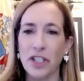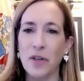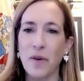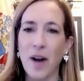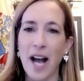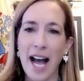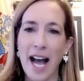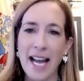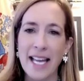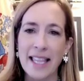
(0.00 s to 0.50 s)
So
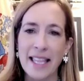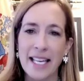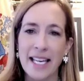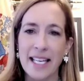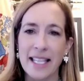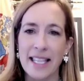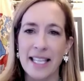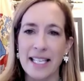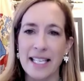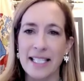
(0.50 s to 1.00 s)
I
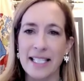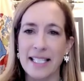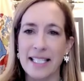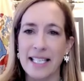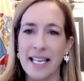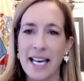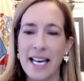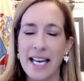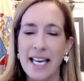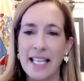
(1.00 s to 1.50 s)
think this
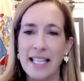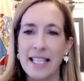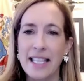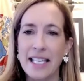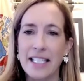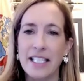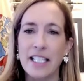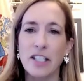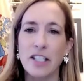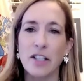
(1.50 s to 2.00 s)

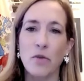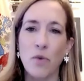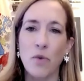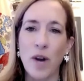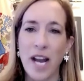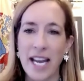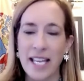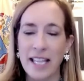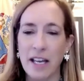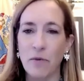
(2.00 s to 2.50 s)
is a
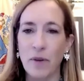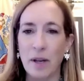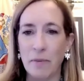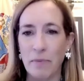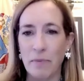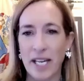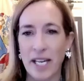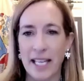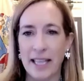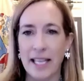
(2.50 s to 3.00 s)
way that we
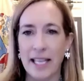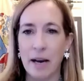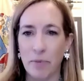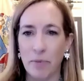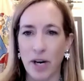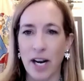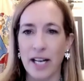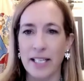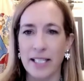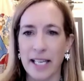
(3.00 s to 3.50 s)
begin
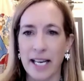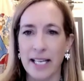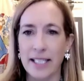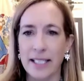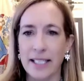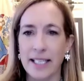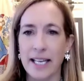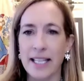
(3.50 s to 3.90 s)
that process.